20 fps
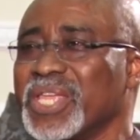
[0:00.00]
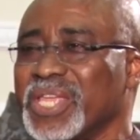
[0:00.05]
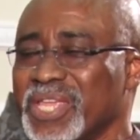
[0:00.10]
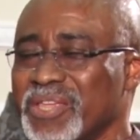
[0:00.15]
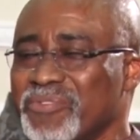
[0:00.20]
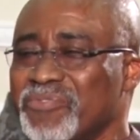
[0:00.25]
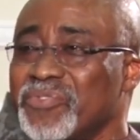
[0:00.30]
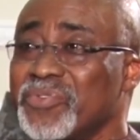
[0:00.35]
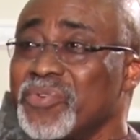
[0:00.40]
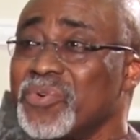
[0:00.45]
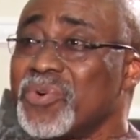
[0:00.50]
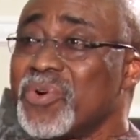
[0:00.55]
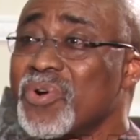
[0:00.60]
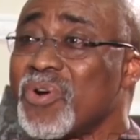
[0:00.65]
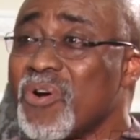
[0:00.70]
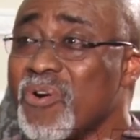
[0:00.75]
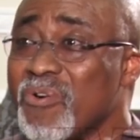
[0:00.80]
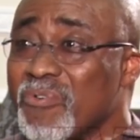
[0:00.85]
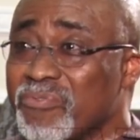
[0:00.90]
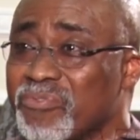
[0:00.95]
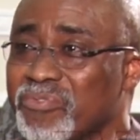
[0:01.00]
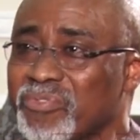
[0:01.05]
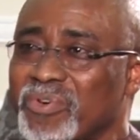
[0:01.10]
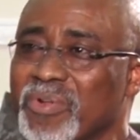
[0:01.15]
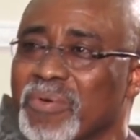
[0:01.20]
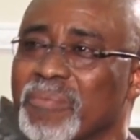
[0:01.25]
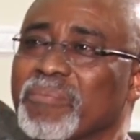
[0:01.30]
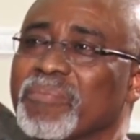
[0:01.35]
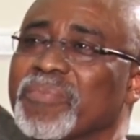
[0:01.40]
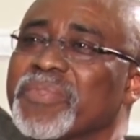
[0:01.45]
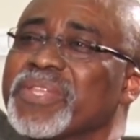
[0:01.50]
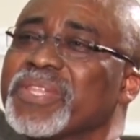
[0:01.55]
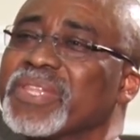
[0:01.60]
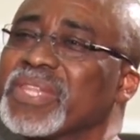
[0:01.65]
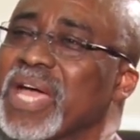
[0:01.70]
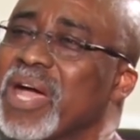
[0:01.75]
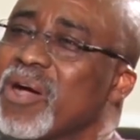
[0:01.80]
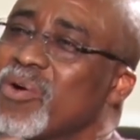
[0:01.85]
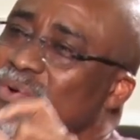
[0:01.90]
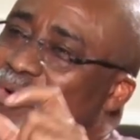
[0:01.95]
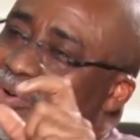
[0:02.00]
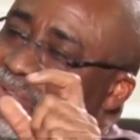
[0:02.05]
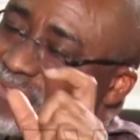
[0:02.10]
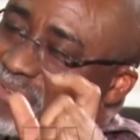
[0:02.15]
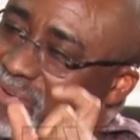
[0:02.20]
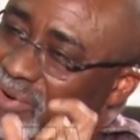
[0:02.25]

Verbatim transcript: if you go from the town of